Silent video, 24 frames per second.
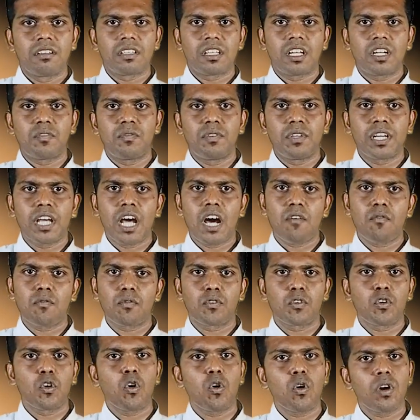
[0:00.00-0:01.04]
that we
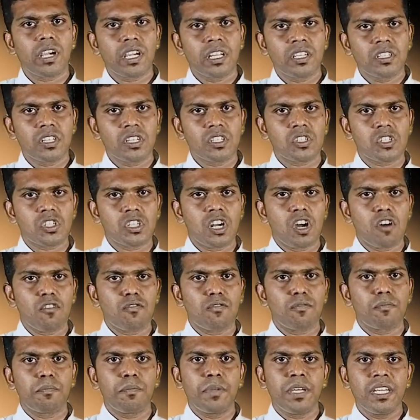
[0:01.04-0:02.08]
have no intention of
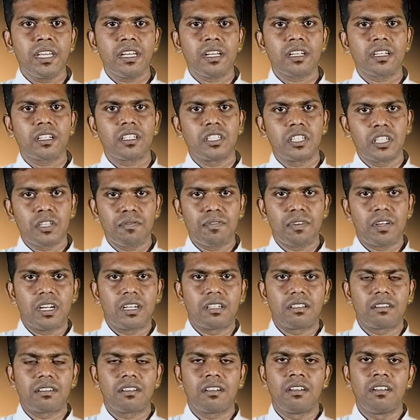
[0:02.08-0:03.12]
being
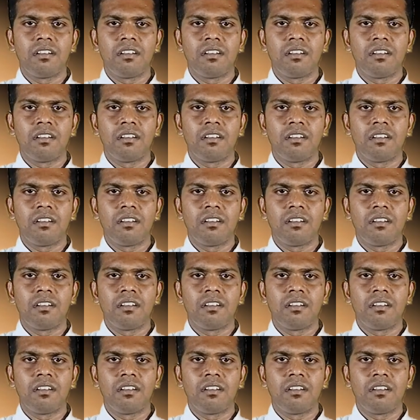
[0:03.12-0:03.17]
different,